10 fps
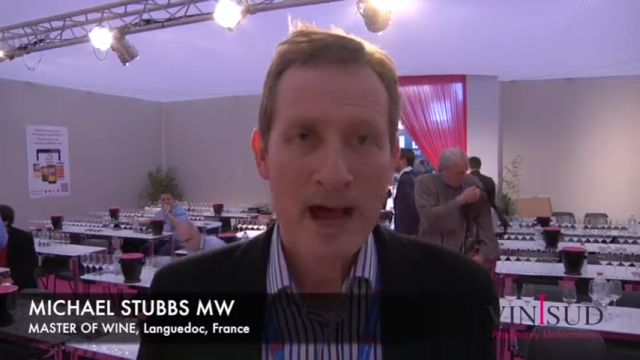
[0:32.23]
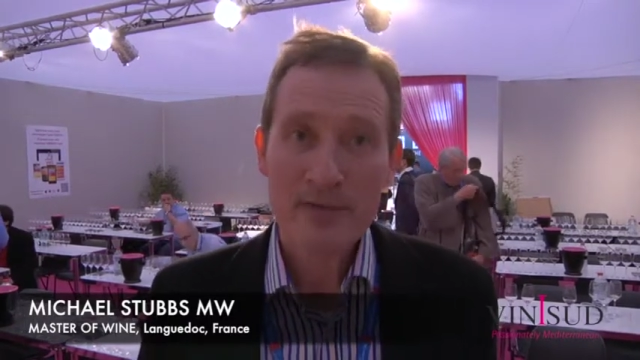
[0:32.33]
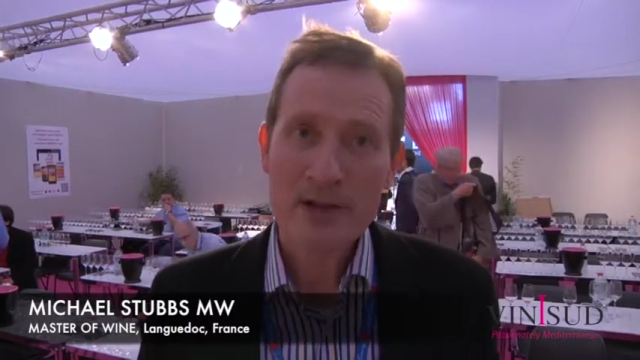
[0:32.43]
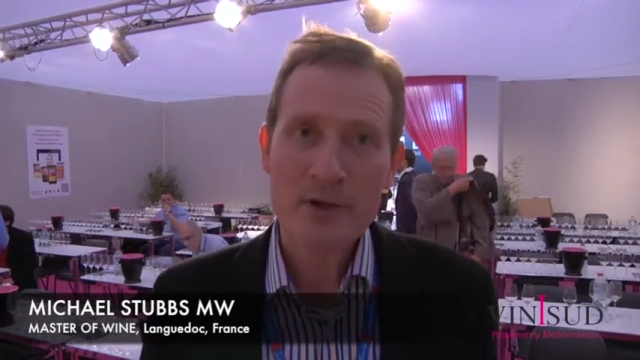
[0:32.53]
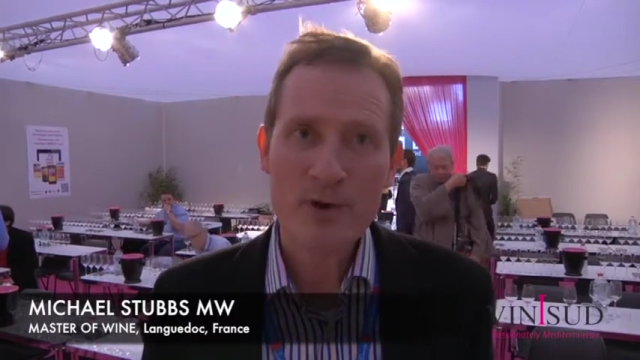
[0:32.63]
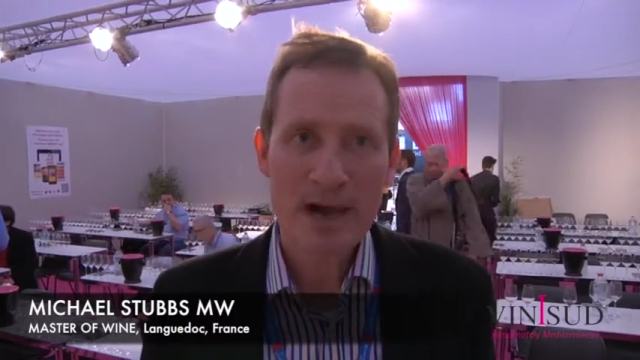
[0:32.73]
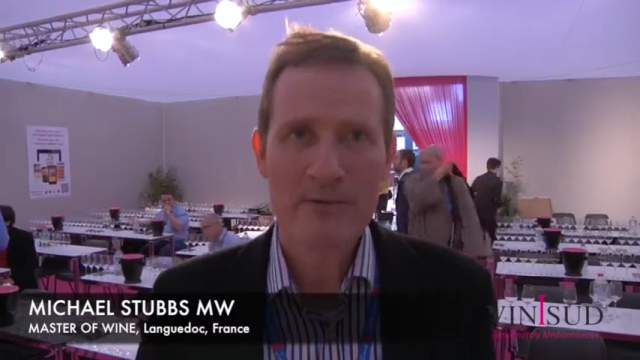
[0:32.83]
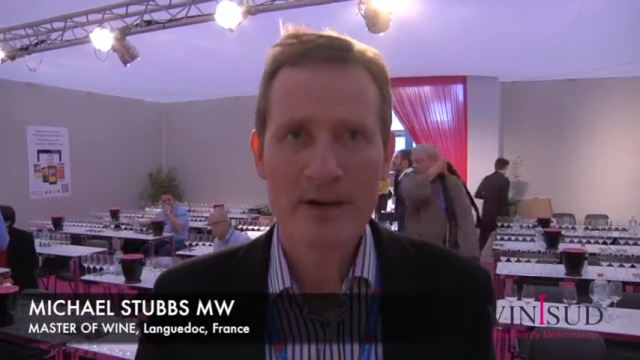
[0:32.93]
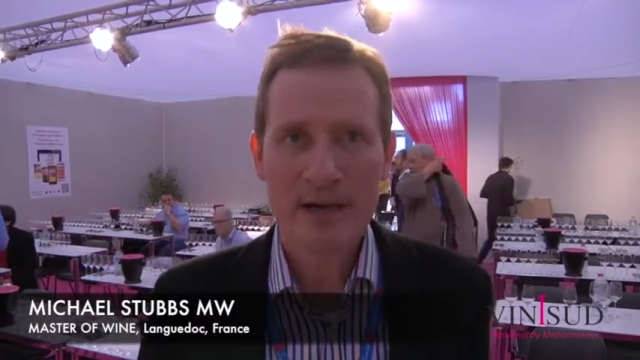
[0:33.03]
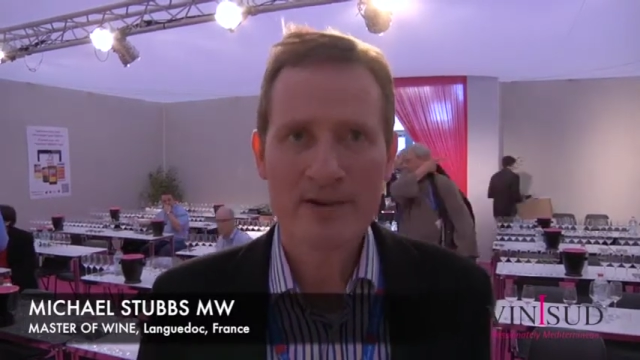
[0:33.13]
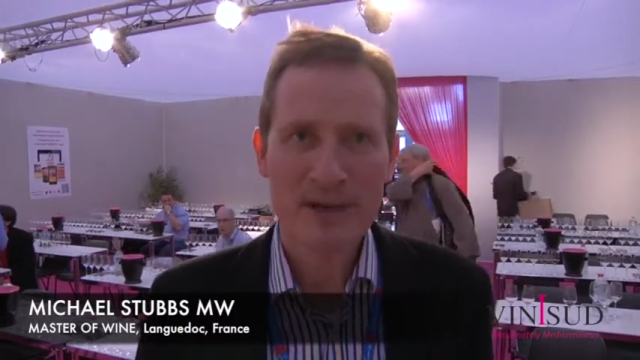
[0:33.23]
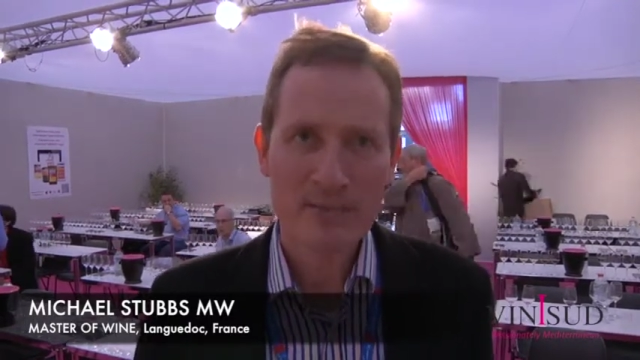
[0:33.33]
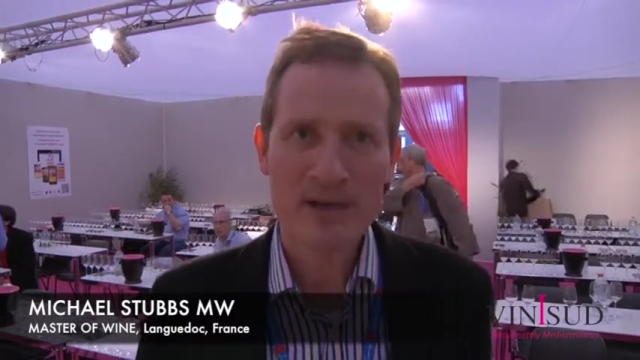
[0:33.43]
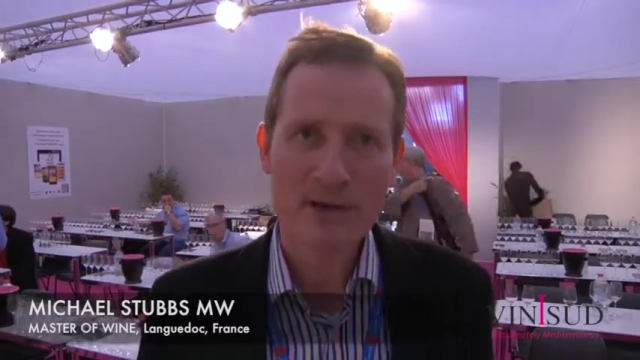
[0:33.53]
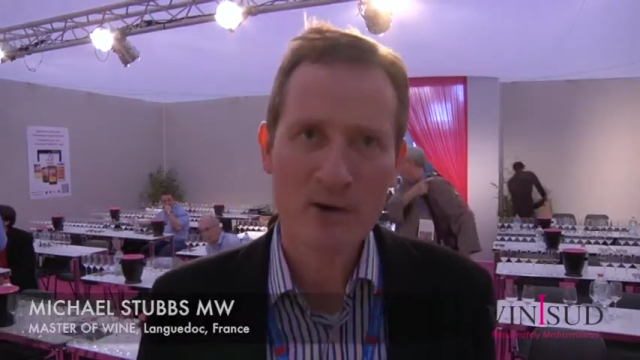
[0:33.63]
And they do have
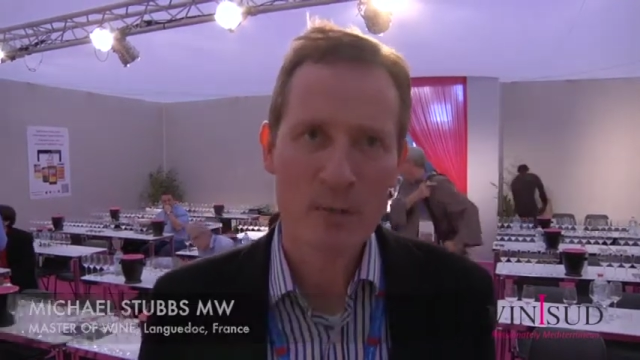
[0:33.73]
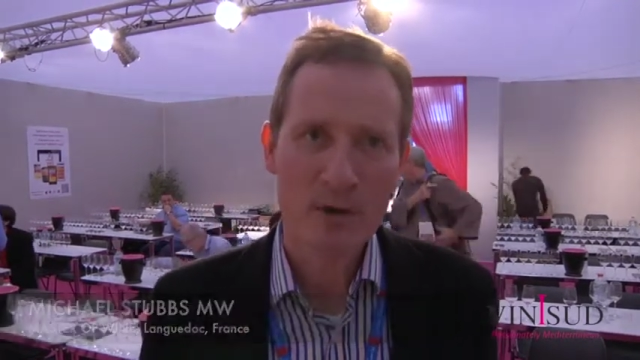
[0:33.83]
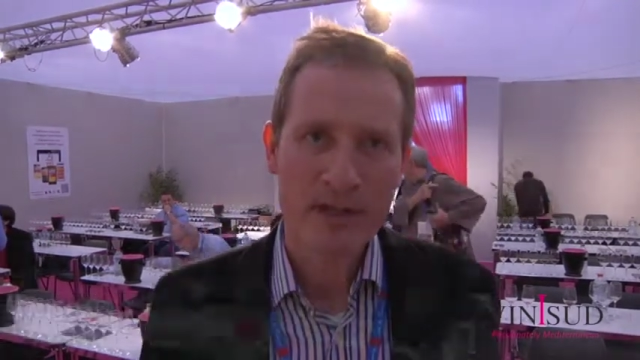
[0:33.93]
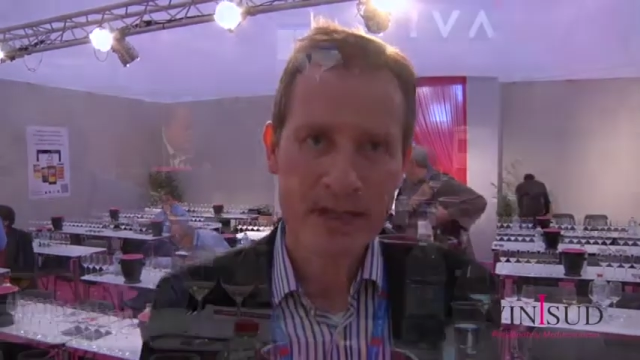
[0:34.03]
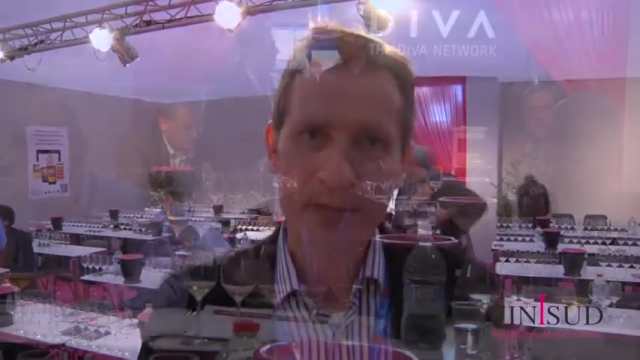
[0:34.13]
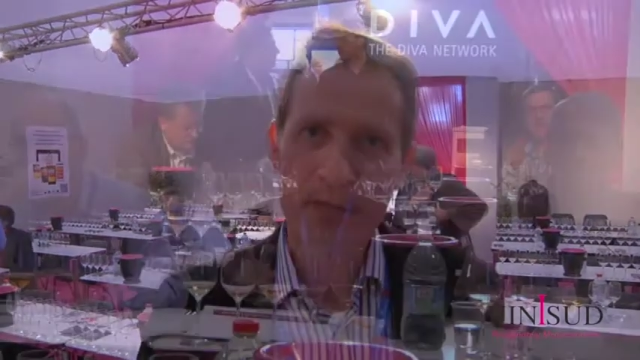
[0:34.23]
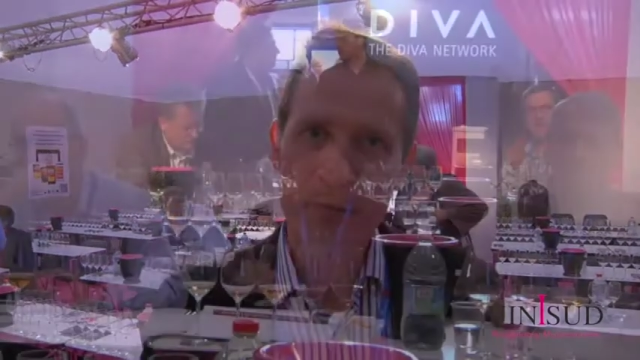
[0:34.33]
something in common in that